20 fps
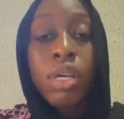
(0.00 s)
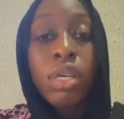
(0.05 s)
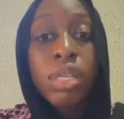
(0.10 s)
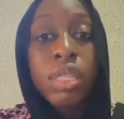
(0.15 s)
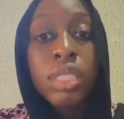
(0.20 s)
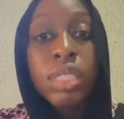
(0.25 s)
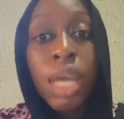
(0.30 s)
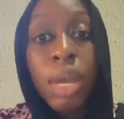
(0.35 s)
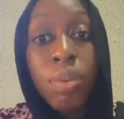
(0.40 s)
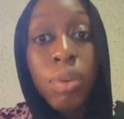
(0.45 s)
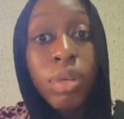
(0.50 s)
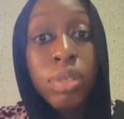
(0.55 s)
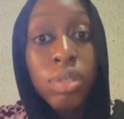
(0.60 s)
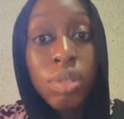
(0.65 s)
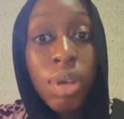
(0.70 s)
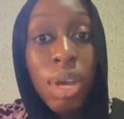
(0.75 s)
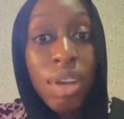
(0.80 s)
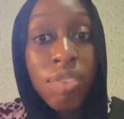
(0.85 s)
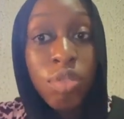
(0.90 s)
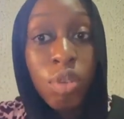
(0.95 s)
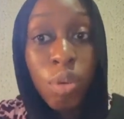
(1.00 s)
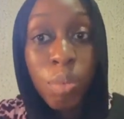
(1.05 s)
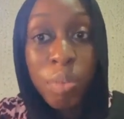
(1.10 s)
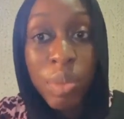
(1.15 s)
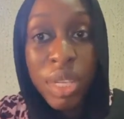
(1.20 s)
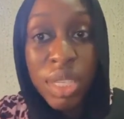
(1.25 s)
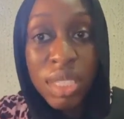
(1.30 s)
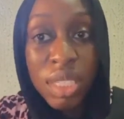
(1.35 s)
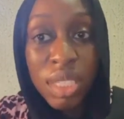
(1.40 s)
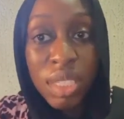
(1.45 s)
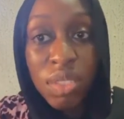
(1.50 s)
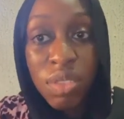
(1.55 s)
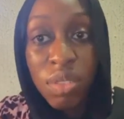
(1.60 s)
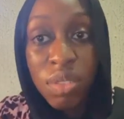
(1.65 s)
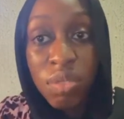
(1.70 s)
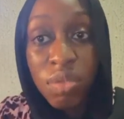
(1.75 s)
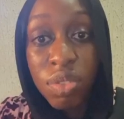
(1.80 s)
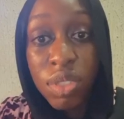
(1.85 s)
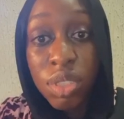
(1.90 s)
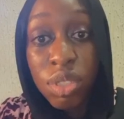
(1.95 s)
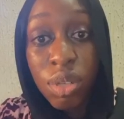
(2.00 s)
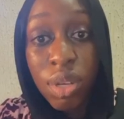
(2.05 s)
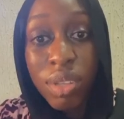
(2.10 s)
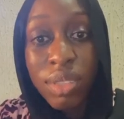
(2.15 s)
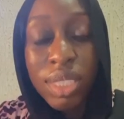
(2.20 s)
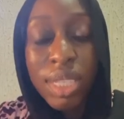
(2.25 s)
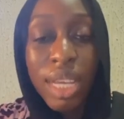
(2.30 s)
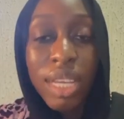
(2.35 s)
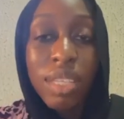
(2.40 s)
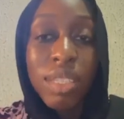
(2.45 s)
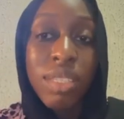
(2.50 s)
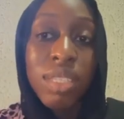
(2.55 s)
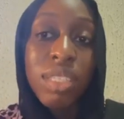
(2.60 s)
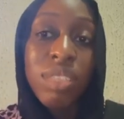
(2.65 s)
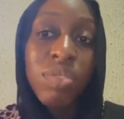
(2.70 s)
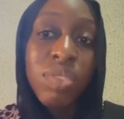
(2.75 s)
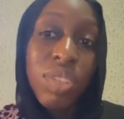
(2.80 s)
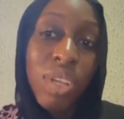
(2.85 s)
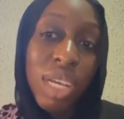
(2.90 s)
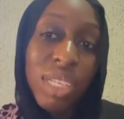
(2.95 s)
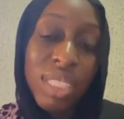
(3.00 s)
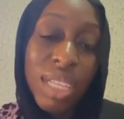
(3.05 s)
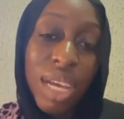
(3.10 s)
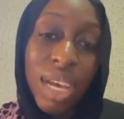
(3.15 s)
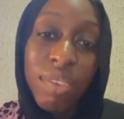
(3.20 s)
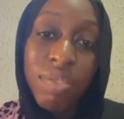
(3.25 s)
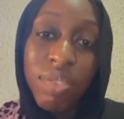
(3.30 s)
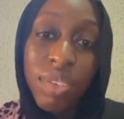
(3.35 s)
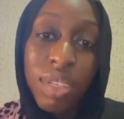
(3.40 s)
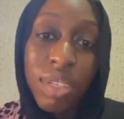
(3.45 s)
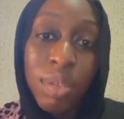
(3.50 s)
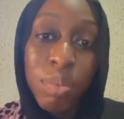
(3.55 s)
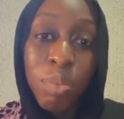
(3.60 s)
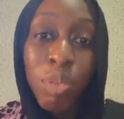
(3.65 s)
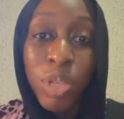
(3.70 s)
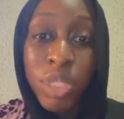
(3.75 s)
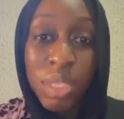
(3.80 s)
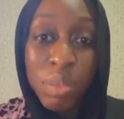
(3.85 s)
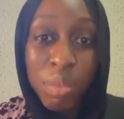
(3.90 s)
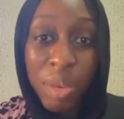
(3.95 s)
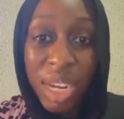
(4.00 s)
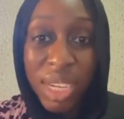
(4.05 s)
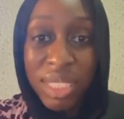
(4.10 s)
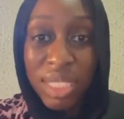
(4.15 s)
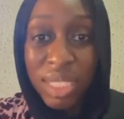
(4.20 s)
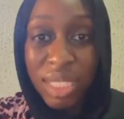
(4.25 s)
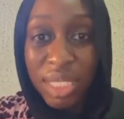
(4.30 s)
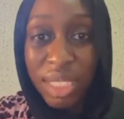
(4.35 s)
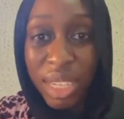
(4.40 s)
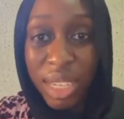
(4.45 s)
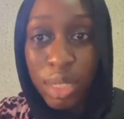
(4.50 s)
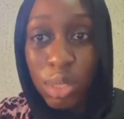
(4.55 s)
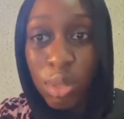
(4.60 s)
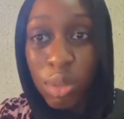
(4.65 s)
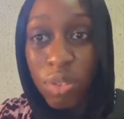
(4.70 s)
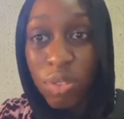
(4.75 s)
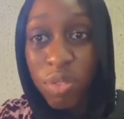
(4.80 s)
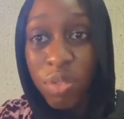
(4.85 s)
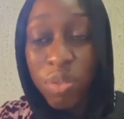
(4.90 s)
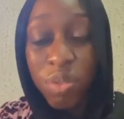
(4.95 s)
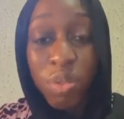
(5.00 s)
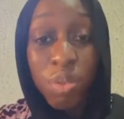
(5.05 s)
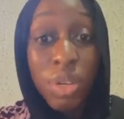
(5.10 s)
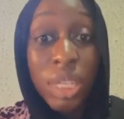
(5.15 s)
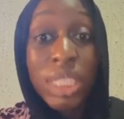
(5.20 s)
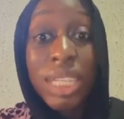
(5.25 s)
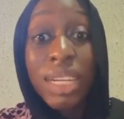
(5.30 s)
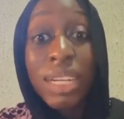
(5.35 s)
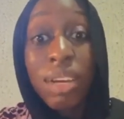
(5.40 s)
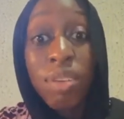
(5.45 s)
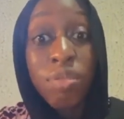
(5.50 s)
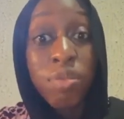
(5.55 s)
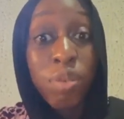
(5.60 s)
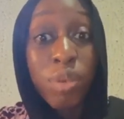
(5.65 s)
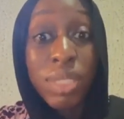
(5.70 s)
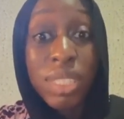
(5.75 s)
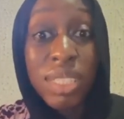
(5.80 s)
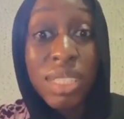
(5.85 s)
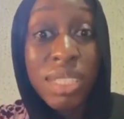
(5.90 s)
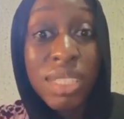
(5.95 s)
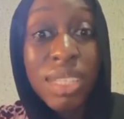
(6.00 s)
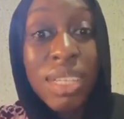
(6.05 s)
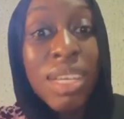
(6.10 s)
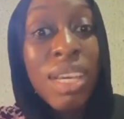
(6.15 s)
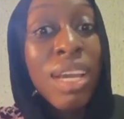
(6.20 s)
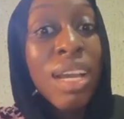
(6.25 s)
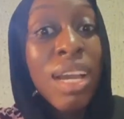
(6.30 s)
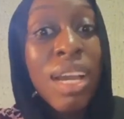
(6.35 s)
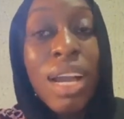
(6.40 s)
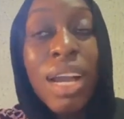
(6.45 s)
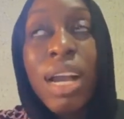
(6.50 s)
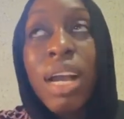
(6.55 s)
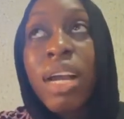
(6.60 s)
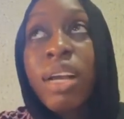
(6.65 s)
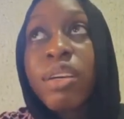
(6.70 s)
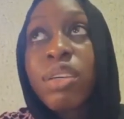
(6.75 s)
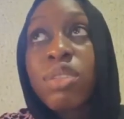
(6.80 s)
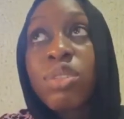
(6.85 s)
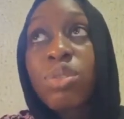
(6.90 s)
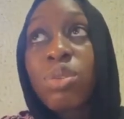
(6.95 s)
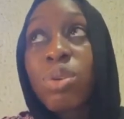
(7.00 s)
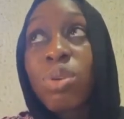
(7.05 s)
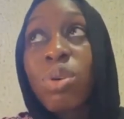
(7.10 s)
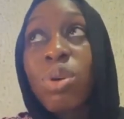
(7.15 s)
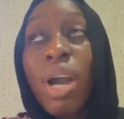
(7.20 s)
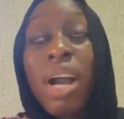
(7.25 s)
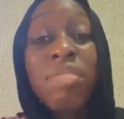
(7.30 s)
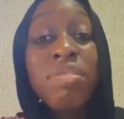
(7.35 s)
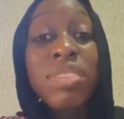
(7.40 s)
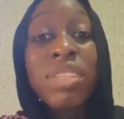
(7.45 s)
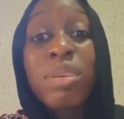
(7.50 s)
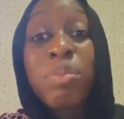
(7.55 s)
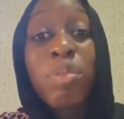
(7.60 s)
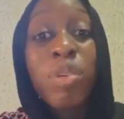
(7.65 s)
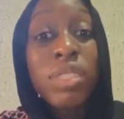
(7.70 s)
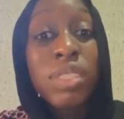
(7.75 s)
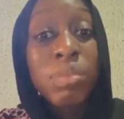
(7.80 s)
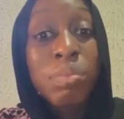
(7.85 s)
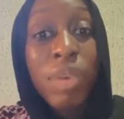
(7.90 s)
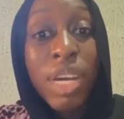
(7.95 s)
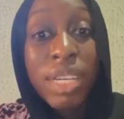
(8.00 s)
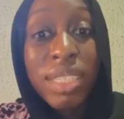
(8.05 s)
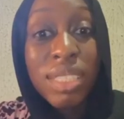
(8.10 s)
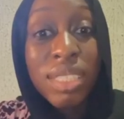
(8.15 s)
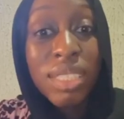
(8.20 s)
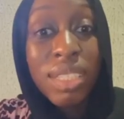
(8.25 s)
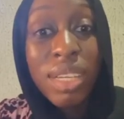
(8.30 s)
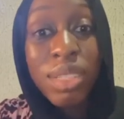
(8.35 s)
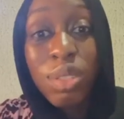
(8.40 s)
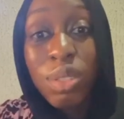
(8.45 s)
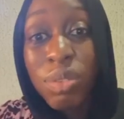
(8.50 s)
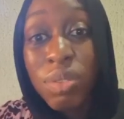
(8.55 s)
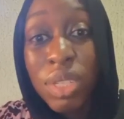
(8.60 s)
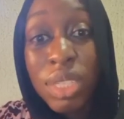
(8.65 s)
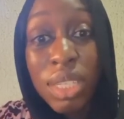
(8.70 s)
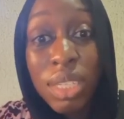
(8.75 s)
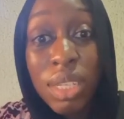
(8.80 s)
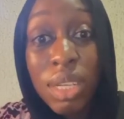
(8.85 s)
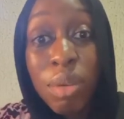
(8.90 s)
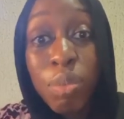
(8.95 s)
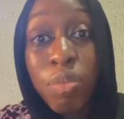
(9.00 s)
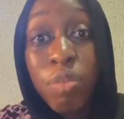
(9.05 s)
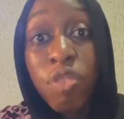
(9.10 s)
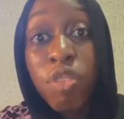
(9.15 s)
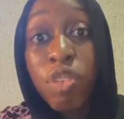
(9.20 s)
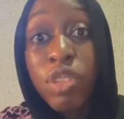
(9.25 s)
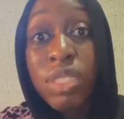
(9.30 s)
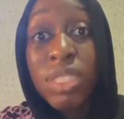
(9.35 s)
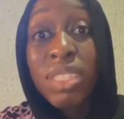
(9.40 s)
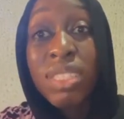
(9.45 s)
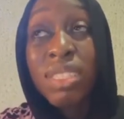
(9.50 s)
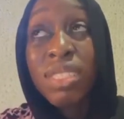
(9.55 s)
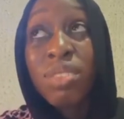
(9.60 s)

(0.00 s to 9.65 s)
Then we also have obese individuals, like individuals that have a body mass index of greater than 40. So having a body mass index of greater than 40